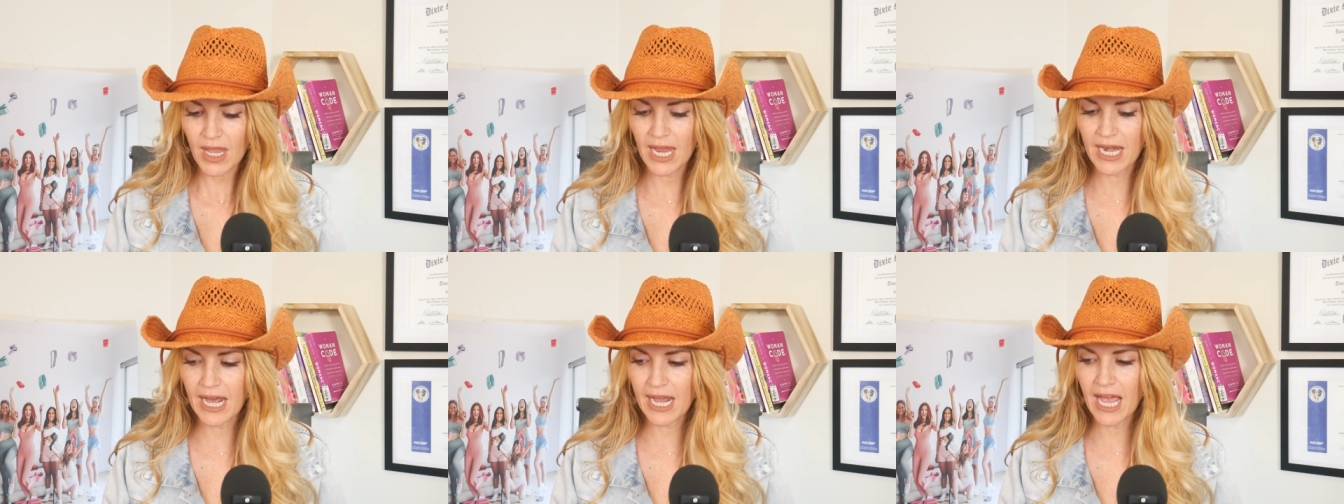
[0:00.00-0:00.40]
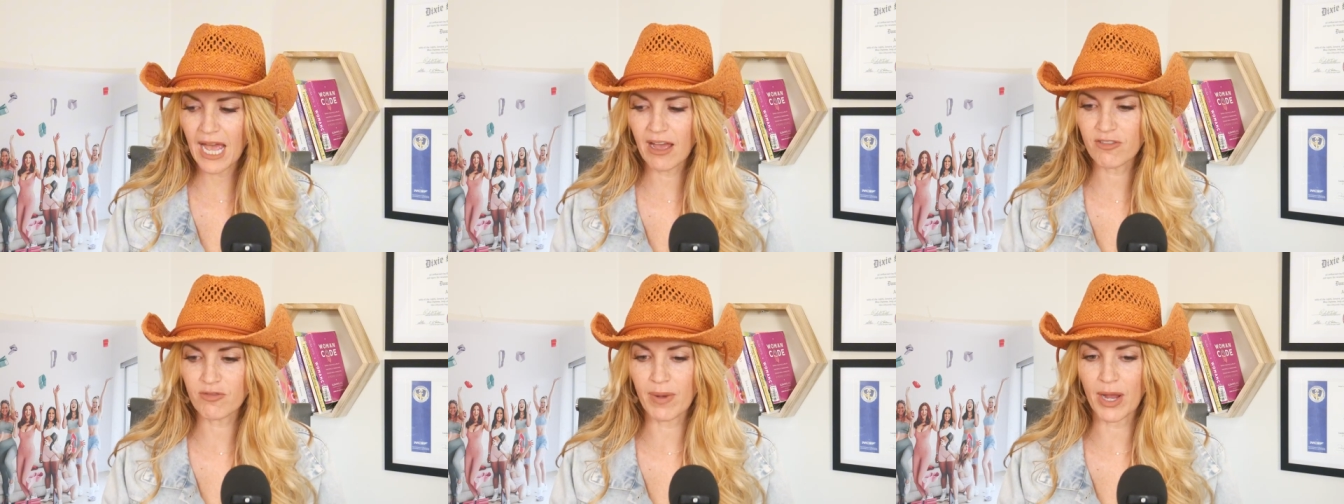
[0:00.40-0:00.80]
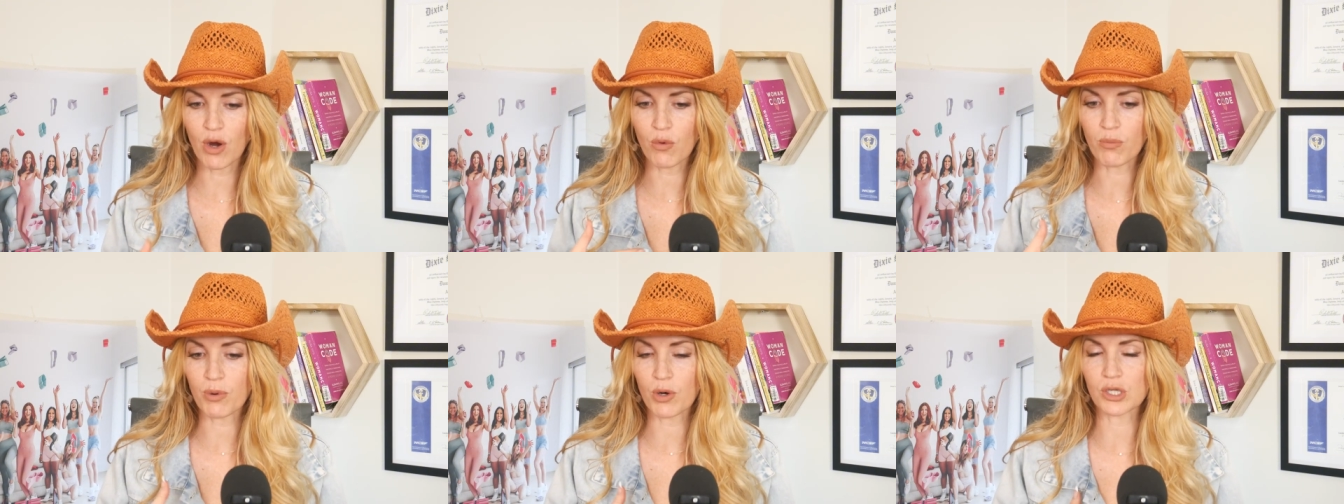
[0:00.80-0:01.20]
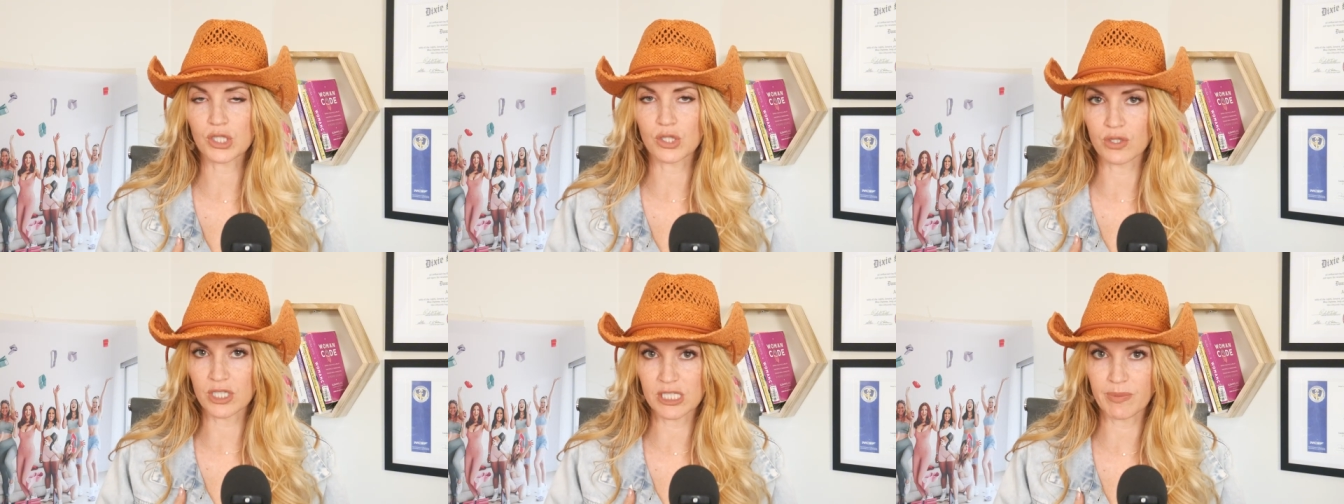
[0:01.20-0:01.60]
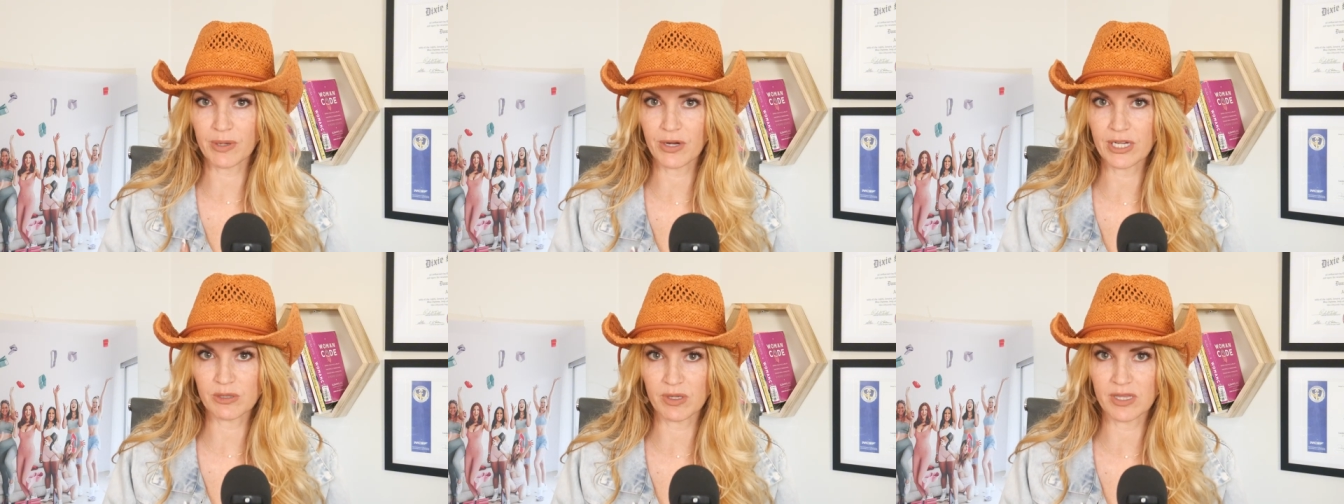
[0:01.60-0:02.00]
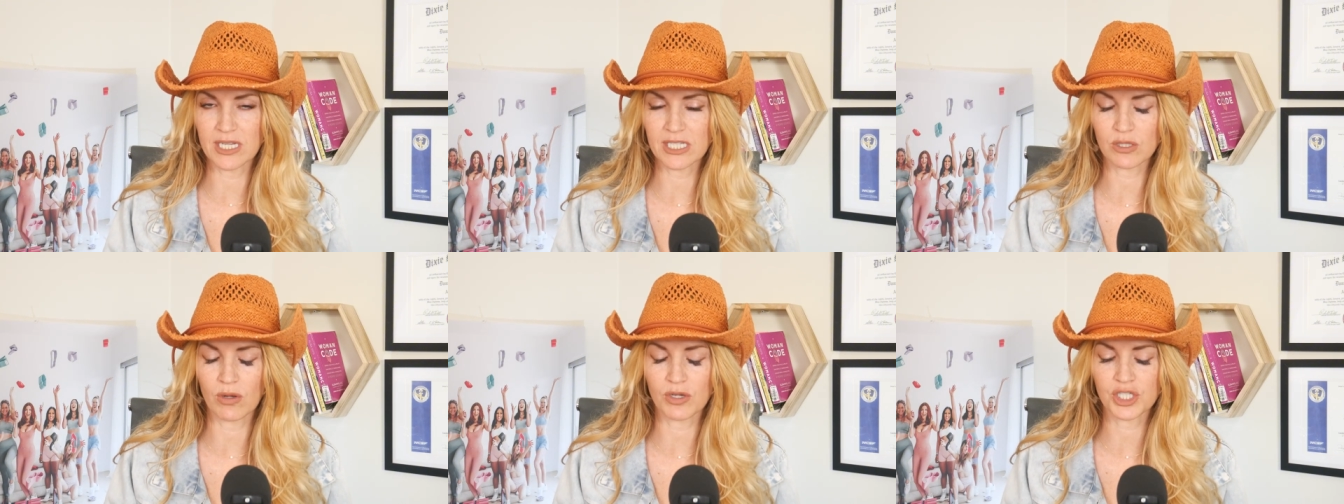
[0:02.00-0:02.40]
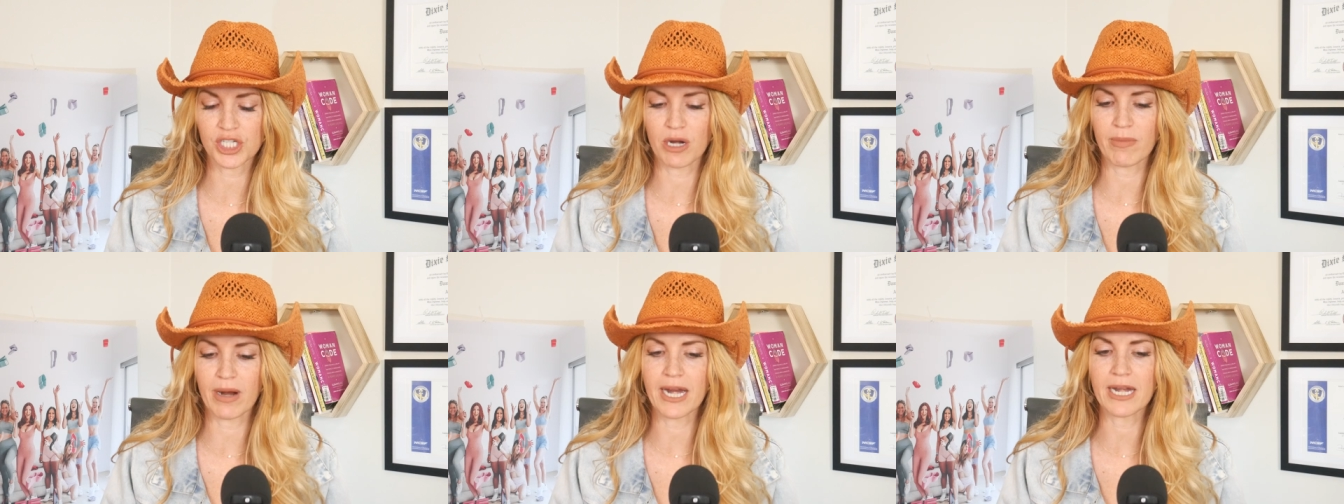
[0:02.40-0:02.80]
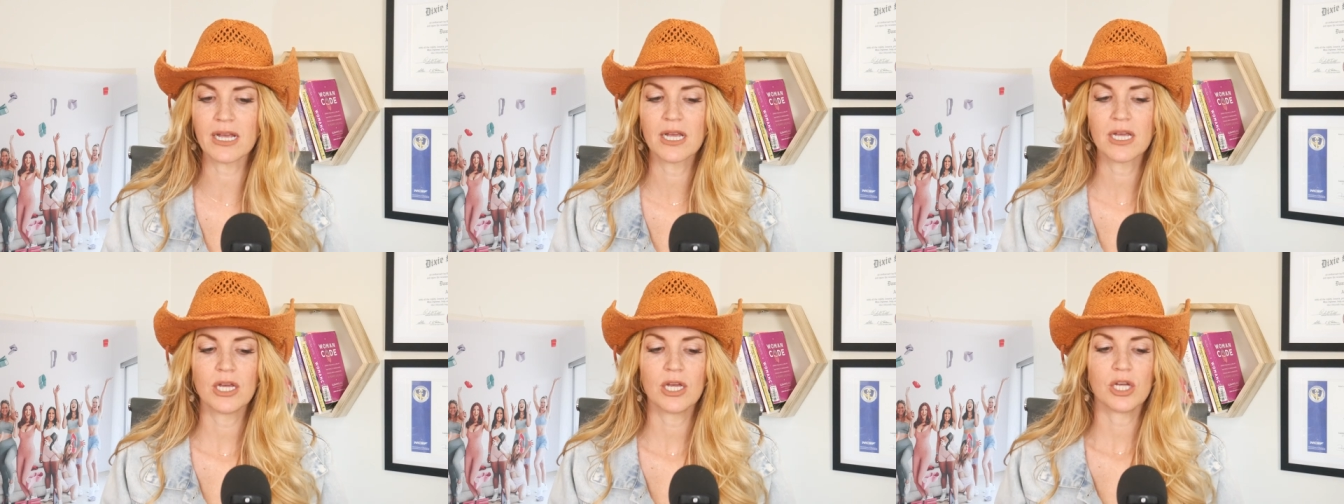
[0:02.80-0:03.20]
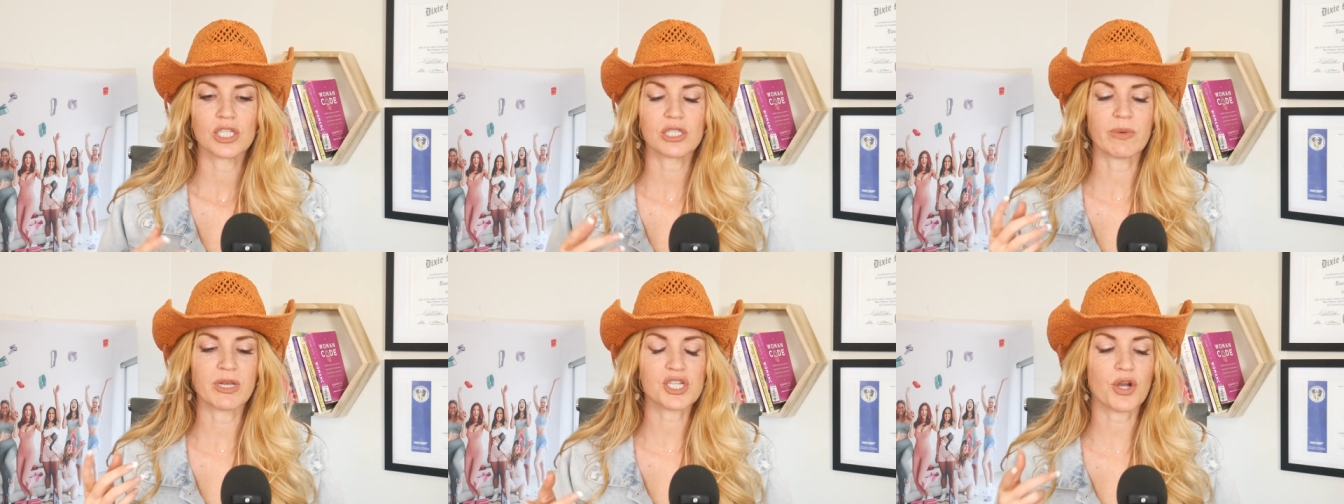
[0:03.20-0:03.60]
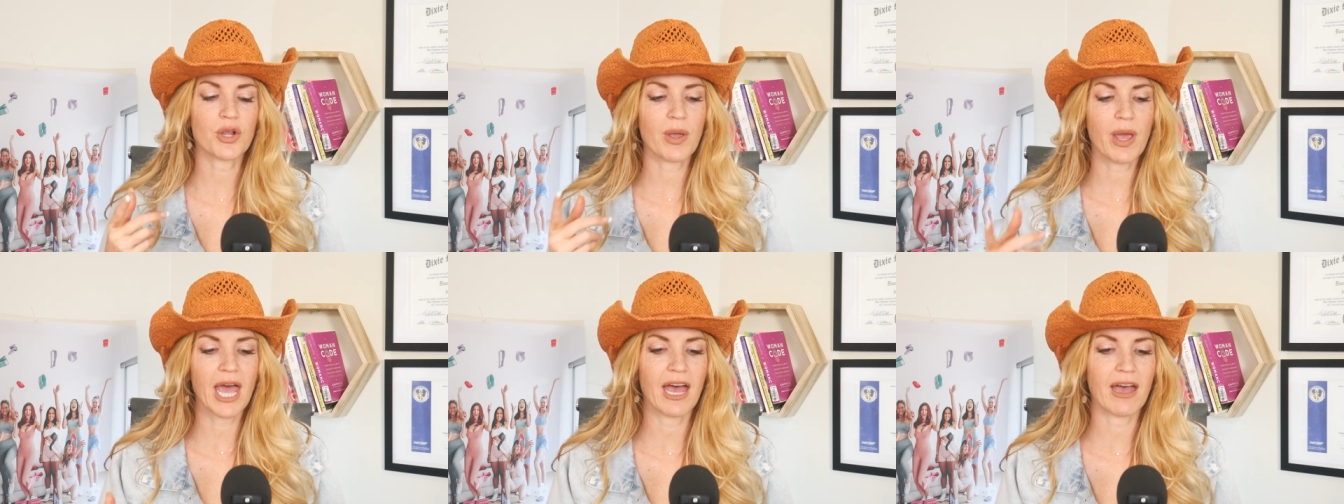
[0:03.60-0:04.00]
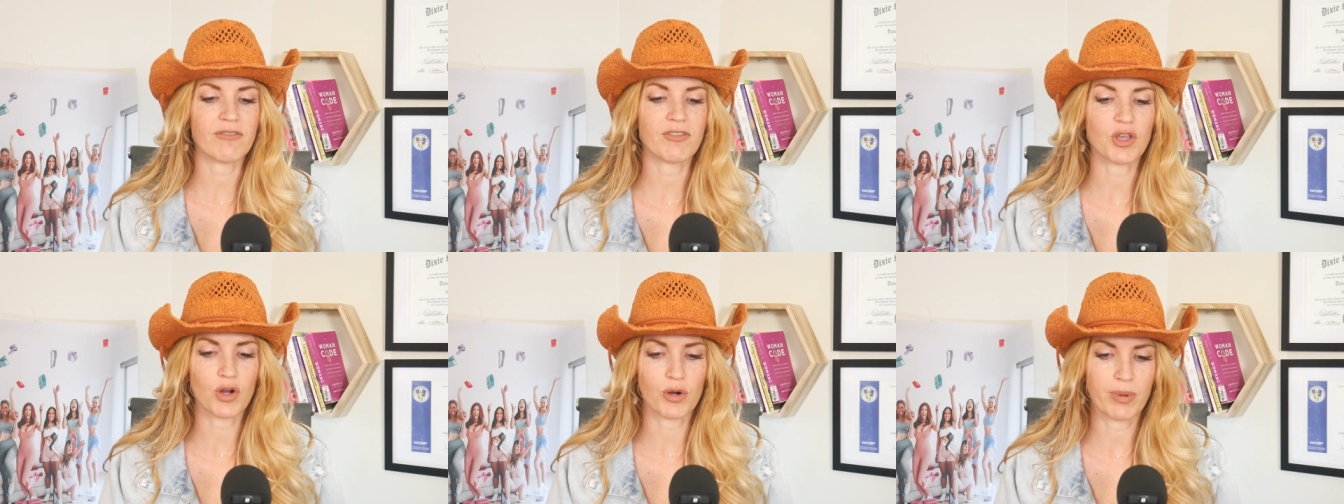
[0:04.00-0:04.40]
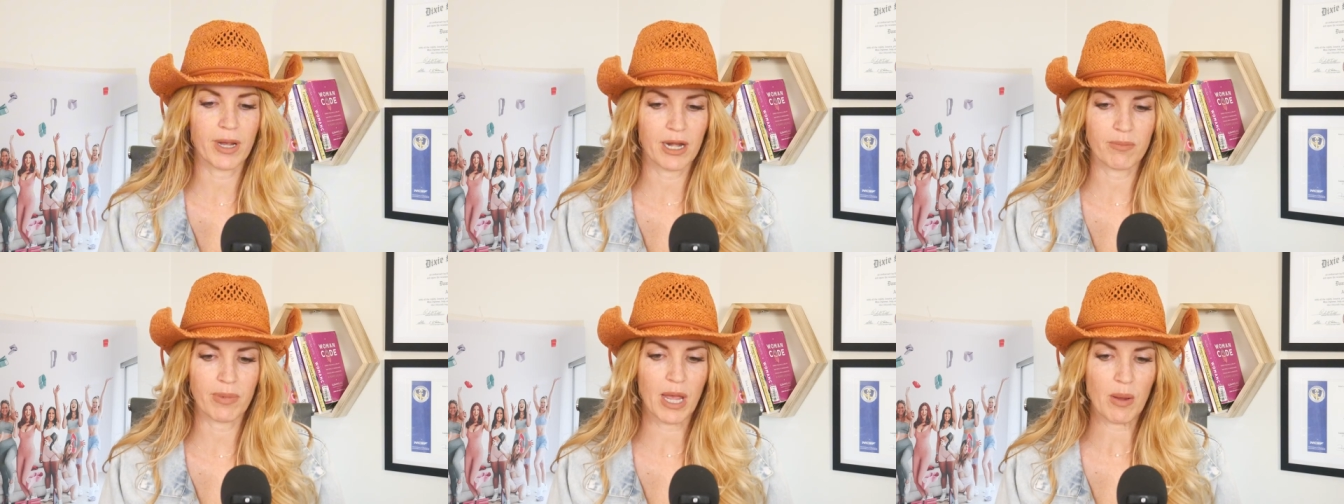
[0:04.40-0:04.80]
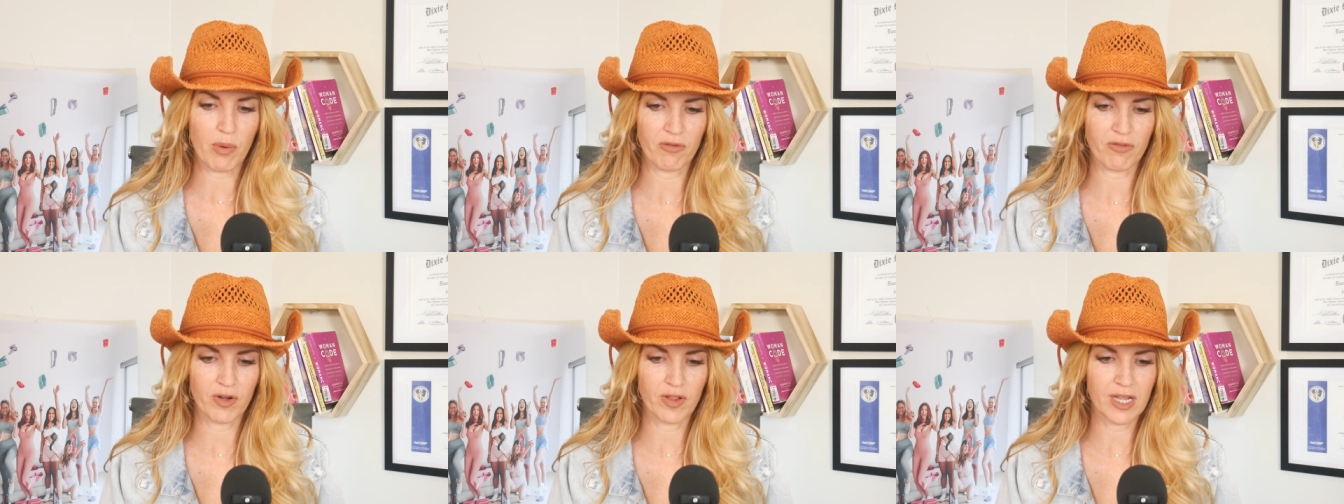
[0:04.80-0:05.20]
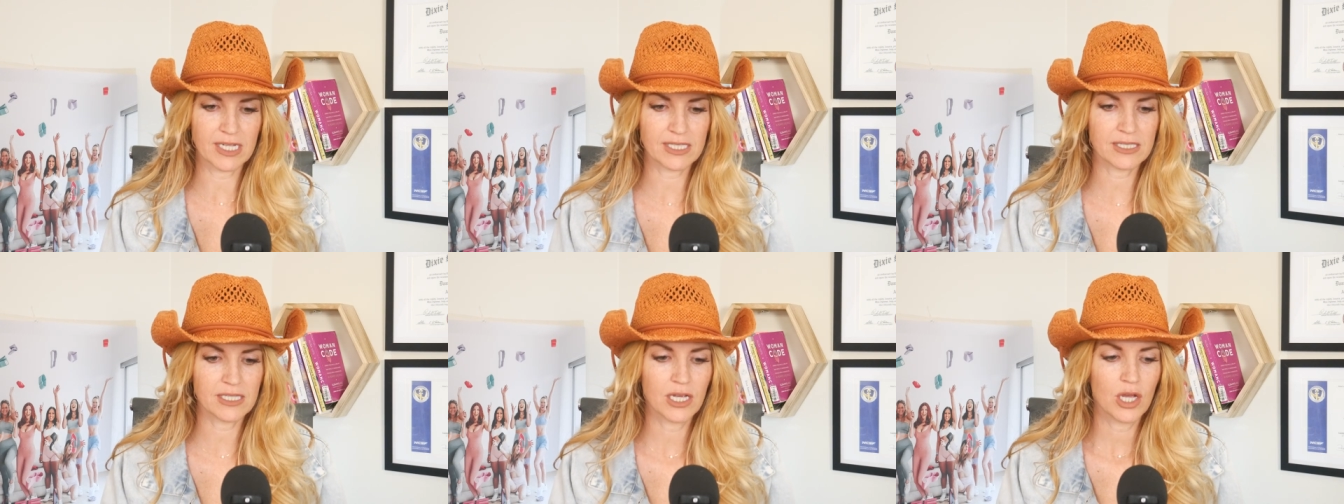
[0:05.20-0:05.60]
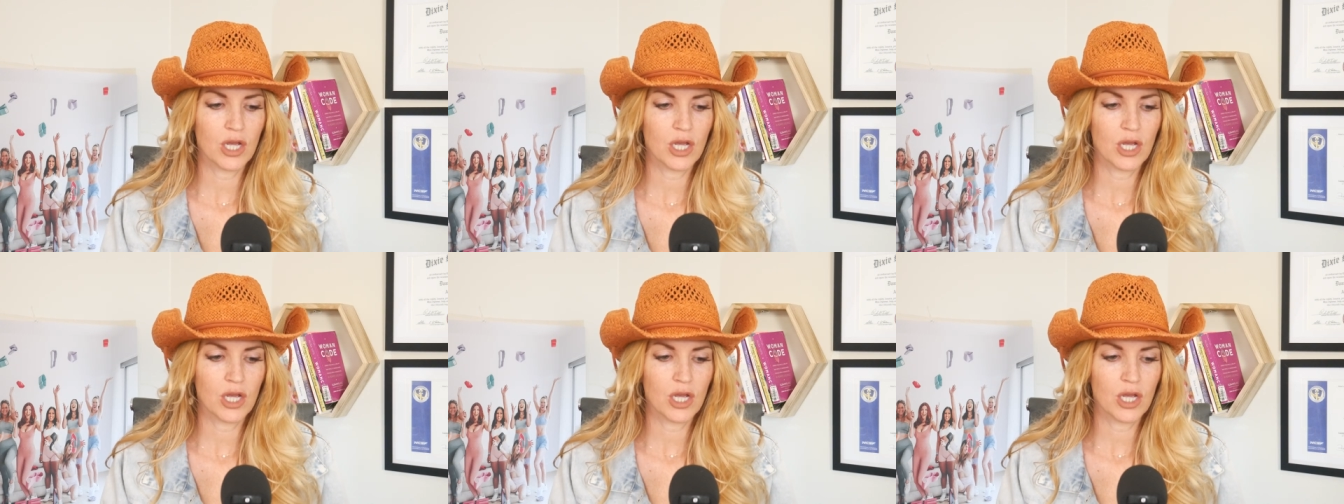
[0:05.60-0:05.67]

And I have my own personal experience with this, so I'll share mine. So make sure you have your pen and paper for this.